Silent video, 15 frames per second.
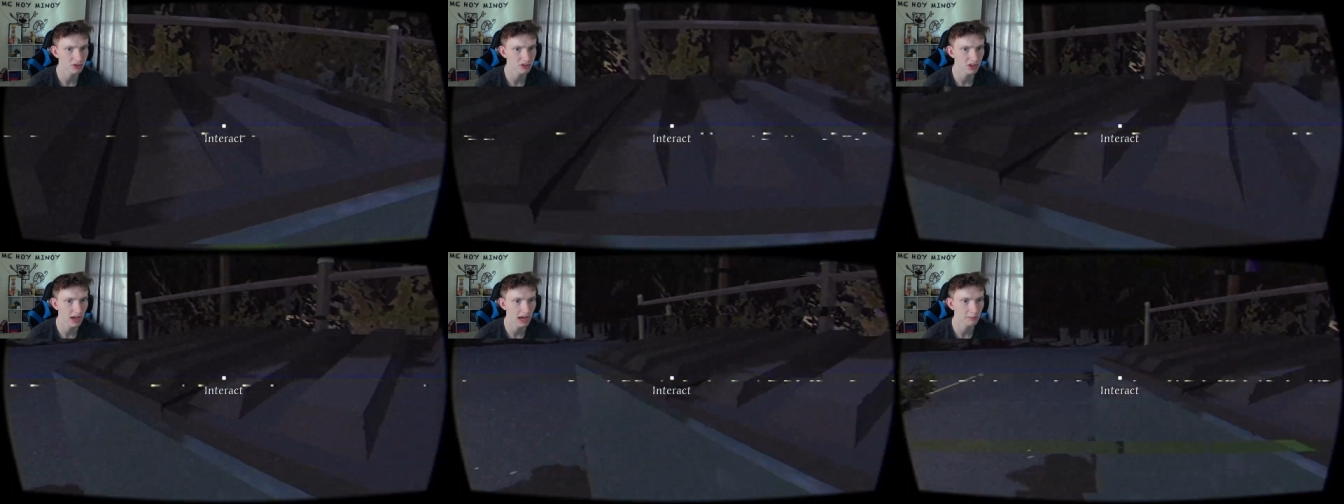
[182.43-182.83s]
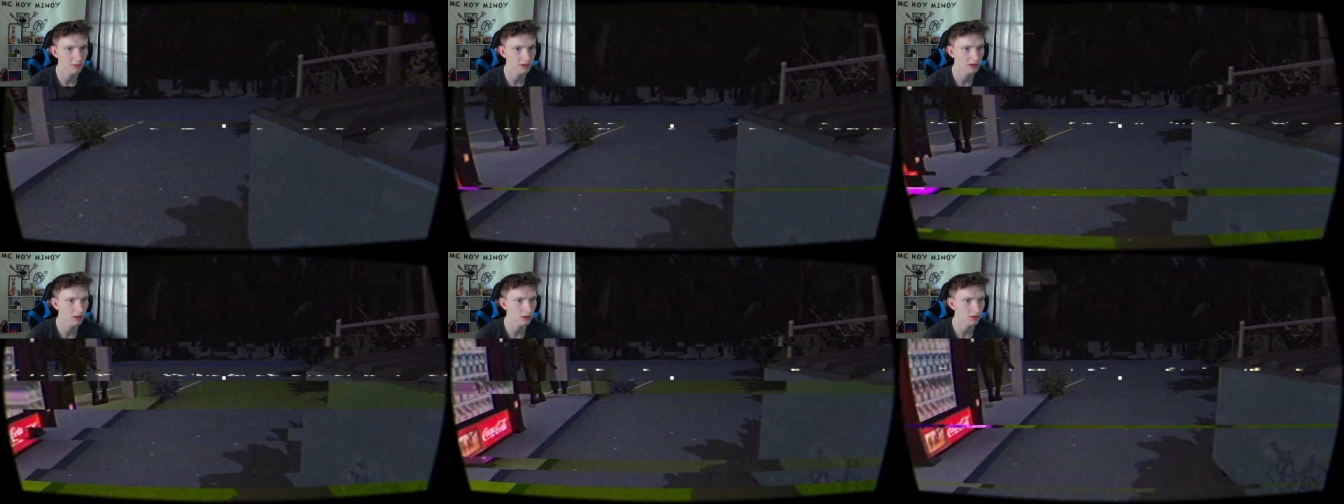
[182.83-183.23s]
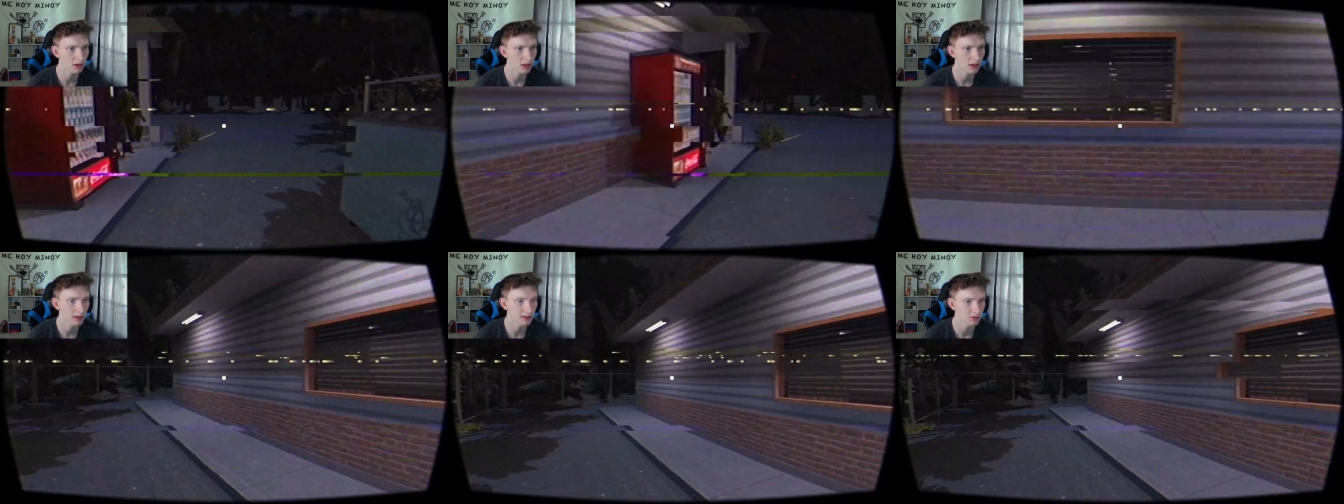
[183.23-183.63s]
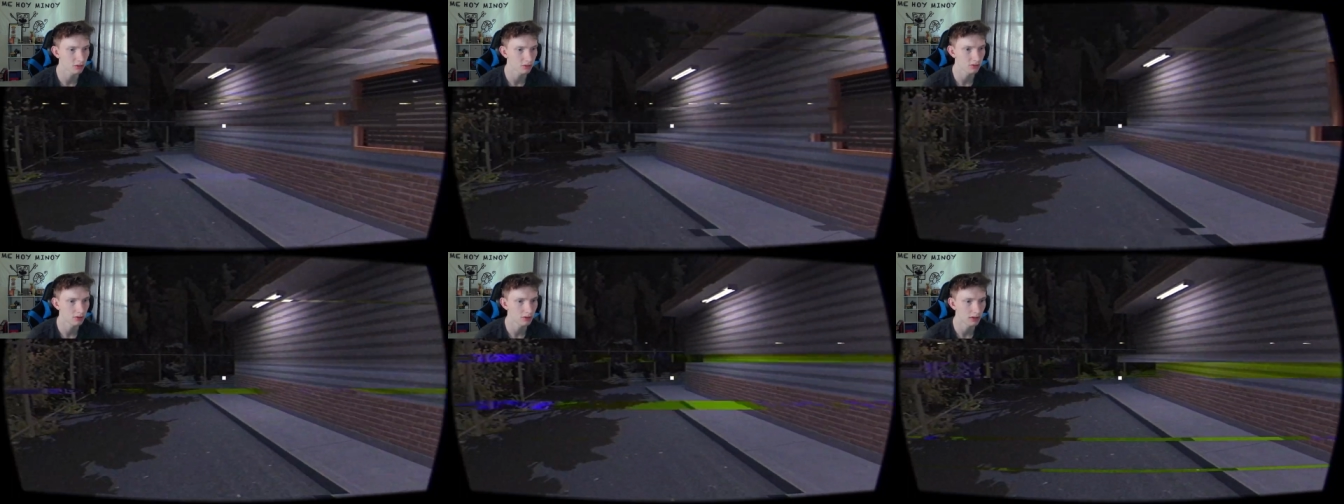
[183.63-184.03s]
not happening. Okay, that's
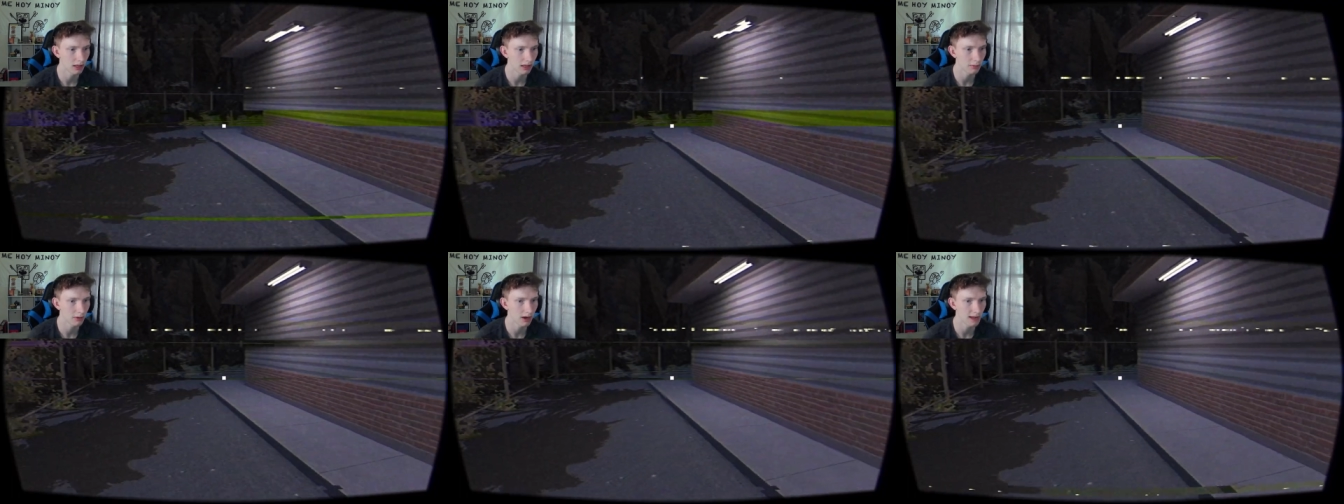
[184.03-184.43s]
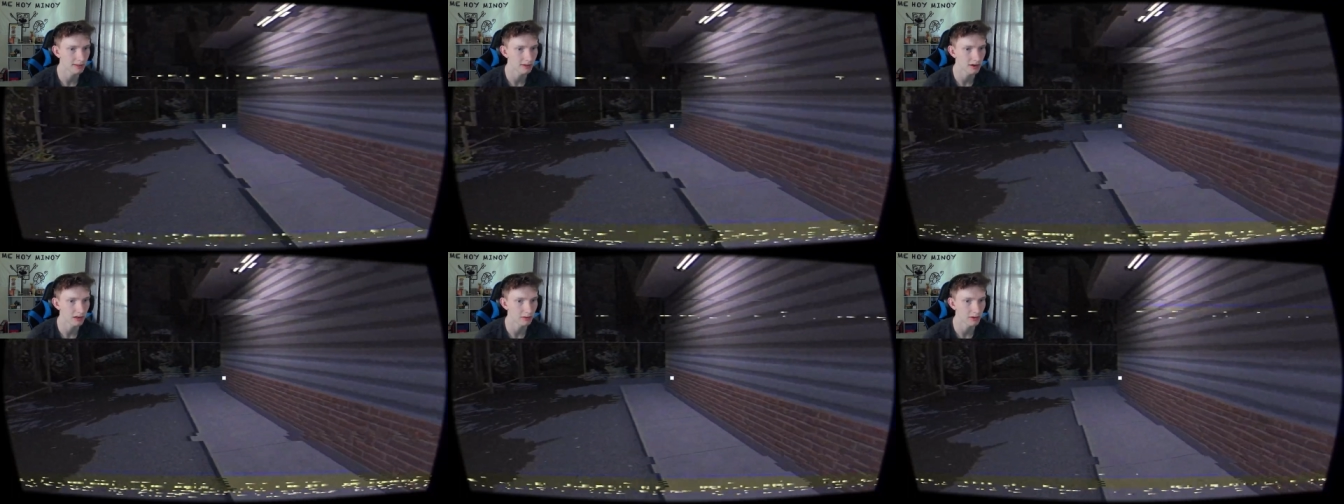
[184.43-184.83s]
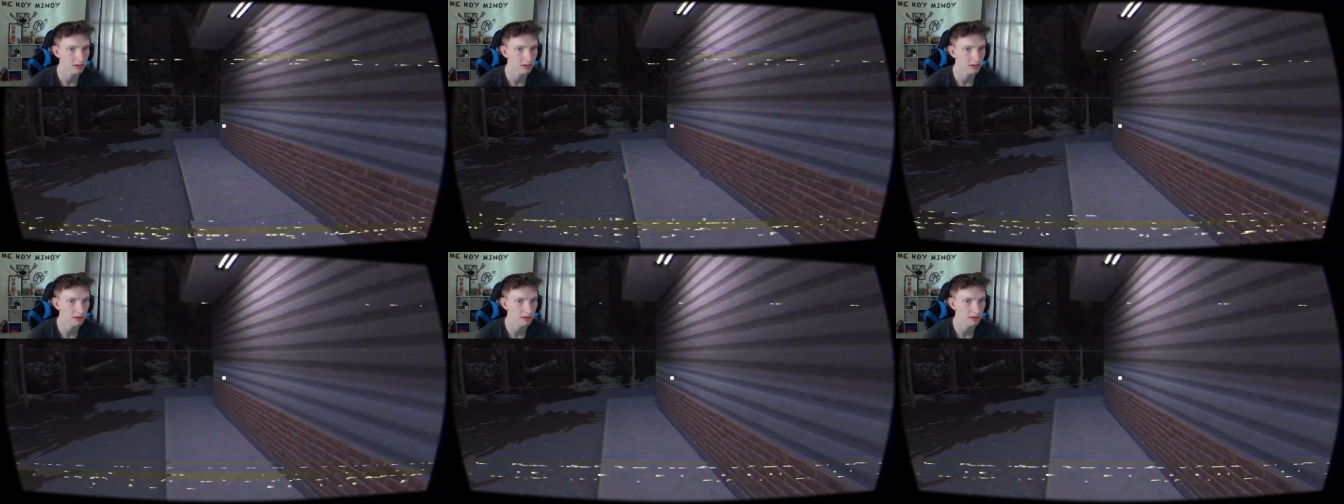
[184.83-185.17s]
cool. I don't want to hide there anyway.